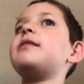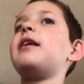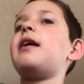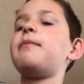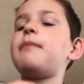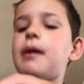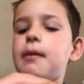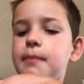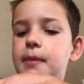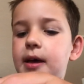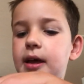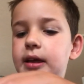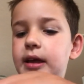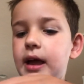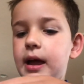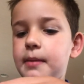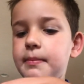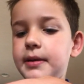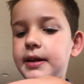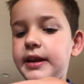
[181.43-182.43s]
time
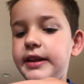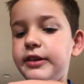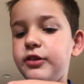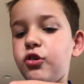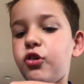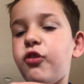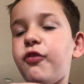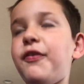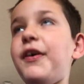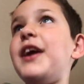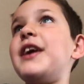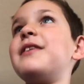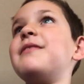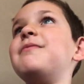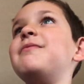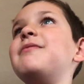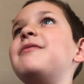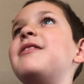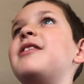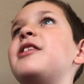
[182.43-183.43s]
I'm eating the whole thing.
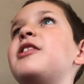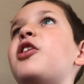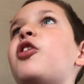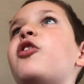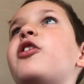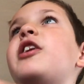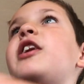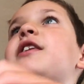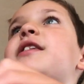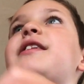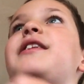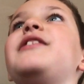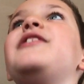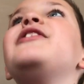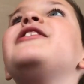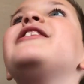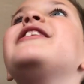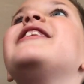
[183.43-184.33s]
Sorry, Hudson.